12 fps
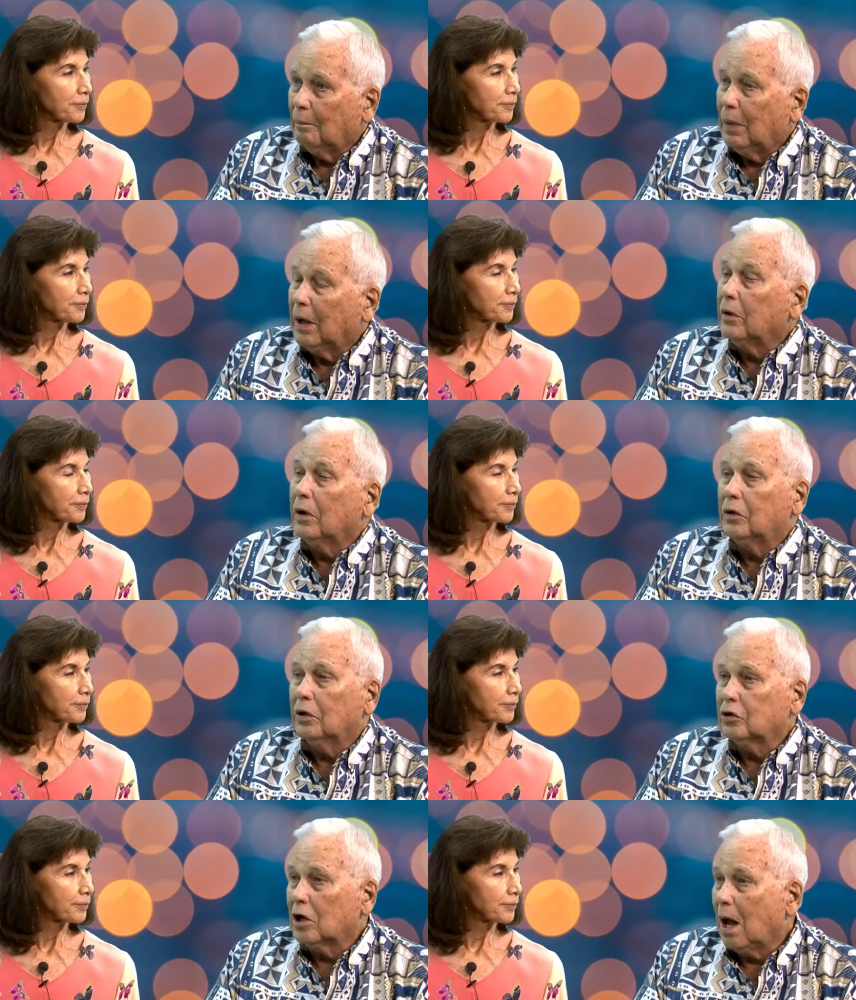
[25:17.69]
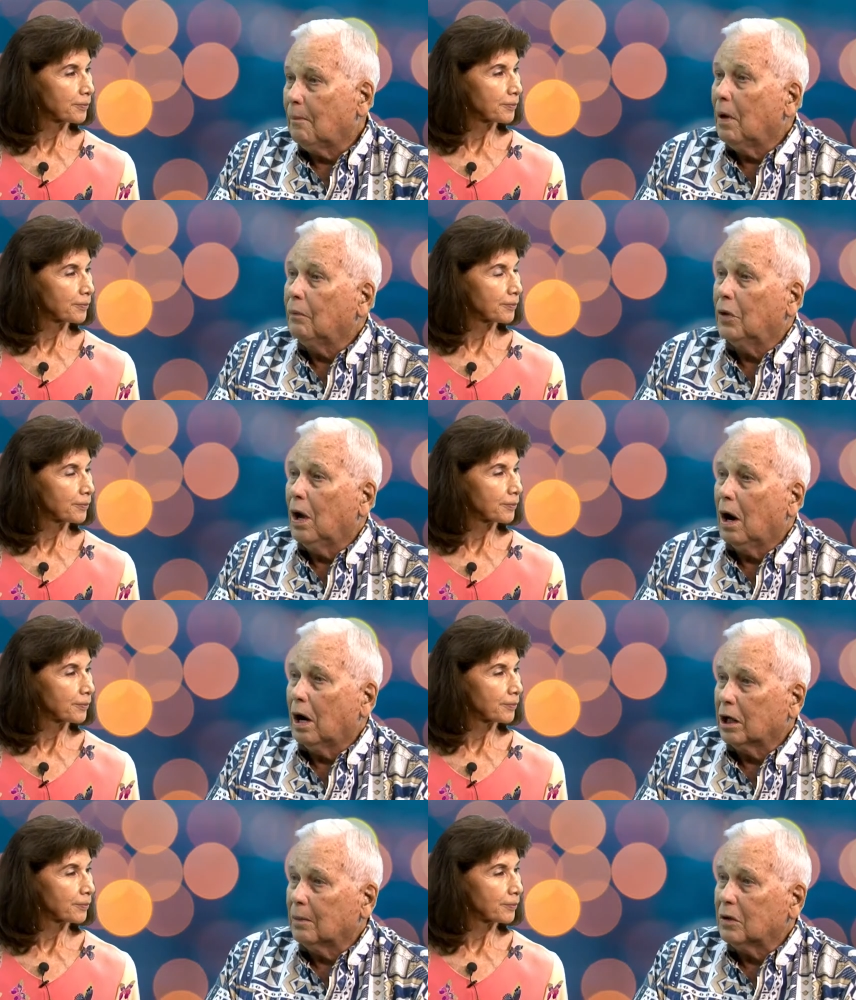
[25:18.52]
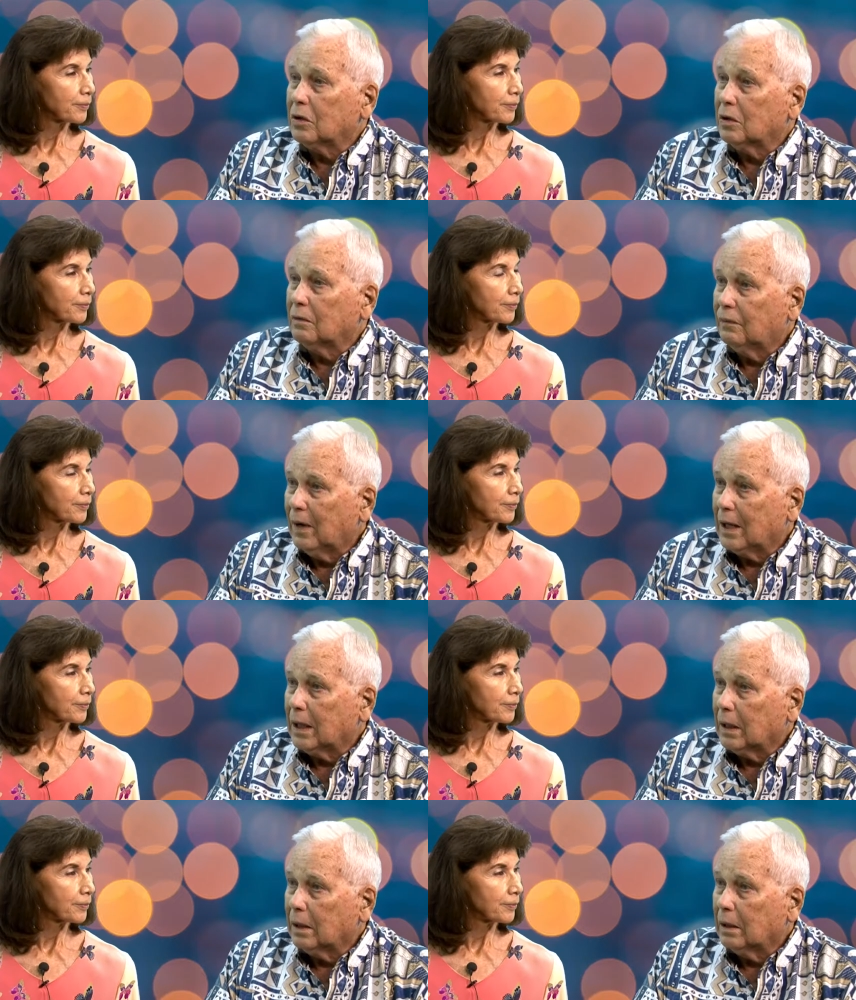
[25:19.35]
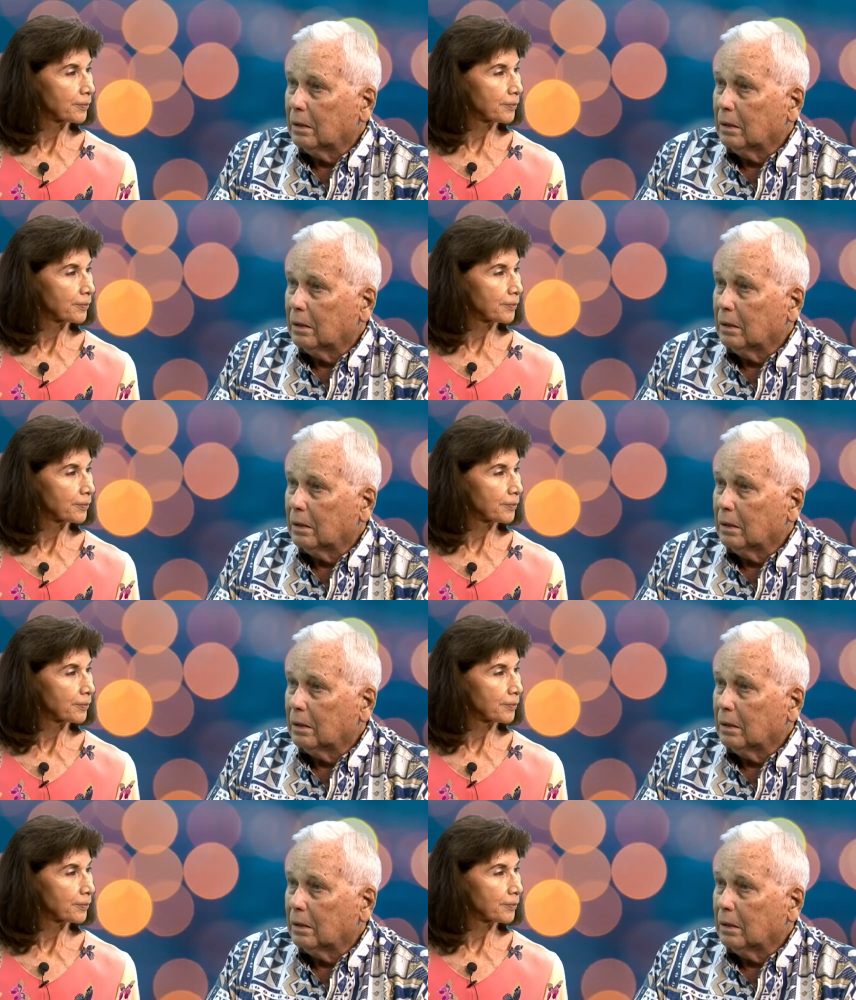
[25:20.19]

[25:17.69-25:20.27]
Speaker 1: But to stop the arguments and fighting.